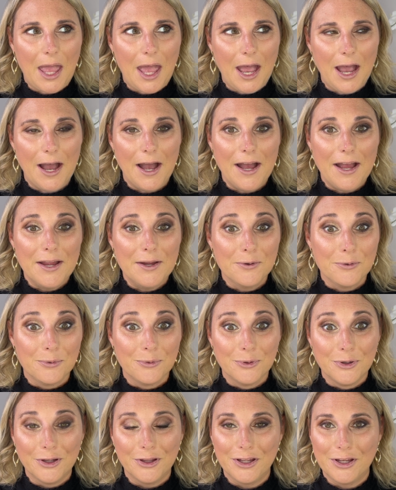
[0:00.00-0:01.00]
I
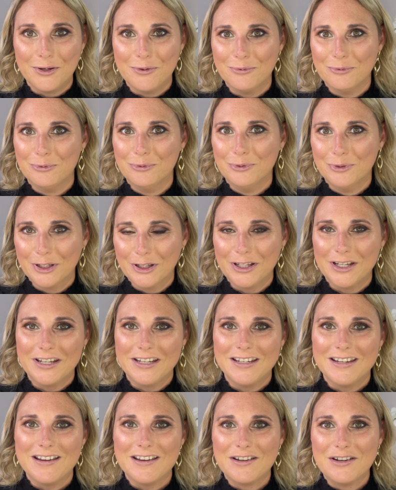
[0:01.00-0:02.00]
really,
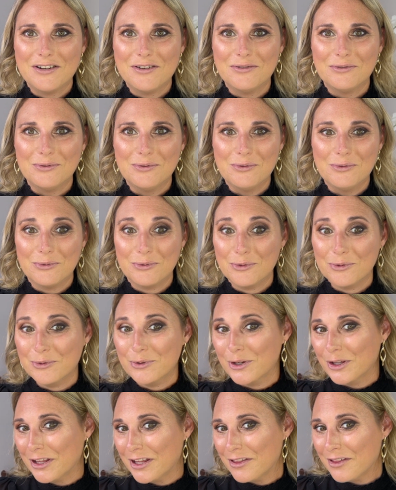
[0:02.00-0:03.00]
really,
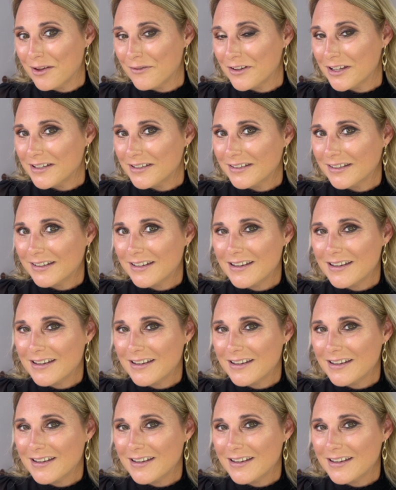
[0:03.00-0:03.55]
really love it.